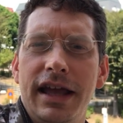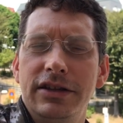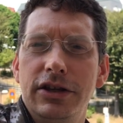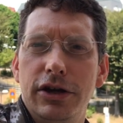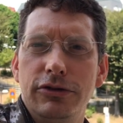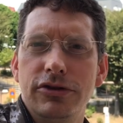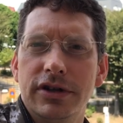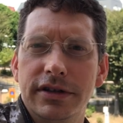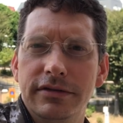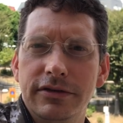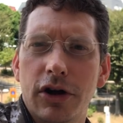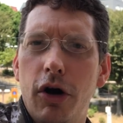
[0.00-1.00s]
and, you know, you
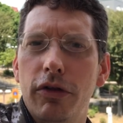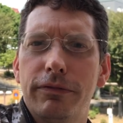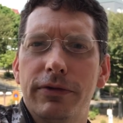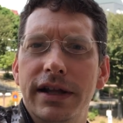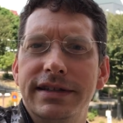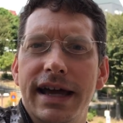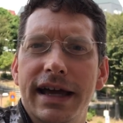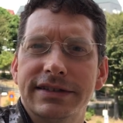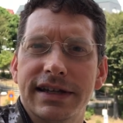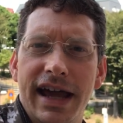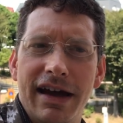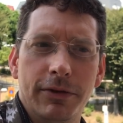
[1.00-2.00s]
can call the front
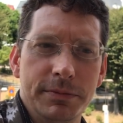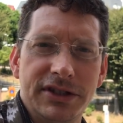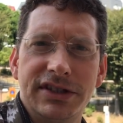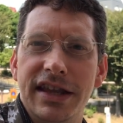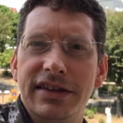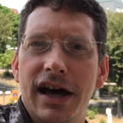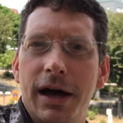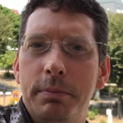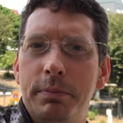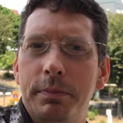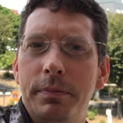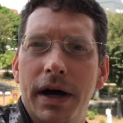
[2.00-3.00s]
desk and have them send up
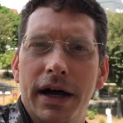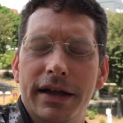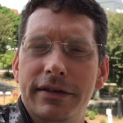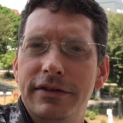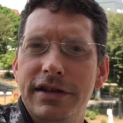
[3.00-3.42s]
uh,